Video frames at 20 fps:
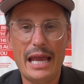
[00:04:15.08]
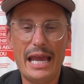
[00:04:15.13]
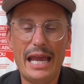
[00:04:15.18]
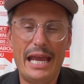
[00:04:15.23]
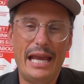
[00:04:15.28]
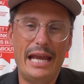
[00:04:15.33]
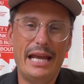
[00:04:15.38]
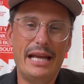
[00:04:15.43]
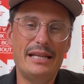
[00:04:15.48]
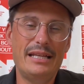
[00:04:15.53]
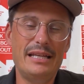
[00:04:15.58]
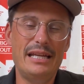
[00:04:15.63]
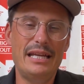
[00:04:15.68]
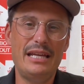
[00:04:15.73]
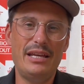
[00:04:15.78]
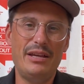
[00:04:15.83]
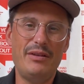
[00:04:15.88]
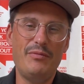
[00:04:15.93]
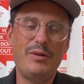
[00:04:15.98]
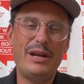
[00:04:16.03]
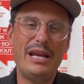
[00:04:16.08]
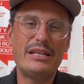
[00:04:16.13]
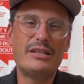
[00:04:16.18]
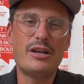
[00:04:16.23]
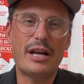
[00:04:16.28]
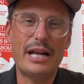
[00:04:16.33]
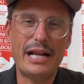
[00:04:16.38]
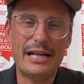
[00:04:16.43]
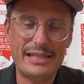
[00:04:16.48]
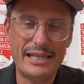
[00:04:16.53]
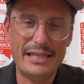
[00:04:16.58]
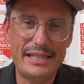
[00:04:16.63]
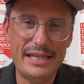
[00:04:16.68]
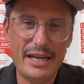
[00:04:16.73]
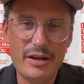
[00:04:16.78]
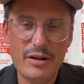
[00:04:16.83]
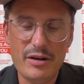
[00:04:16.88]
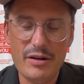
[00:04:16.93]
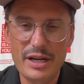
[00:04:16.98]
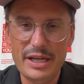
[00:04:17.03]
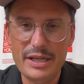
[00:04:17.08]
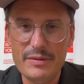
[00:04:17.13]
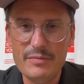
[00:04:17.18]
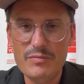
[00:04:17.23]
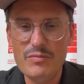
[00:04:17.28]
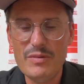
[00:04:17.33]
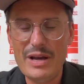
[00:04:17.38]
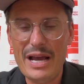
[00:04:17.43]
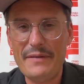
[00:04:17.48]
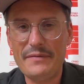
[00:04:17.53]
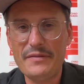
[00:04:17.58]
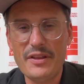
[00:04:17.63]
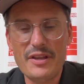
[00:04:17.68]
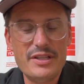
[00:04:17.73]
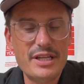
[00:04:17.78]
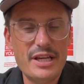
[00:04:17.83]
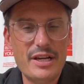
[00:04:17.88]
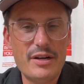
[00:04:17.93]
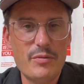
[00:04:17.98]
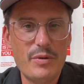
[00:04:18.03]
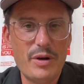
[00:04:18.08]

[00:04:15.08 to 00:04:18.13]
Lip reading: And we had gone out to dinner, and after the dinner,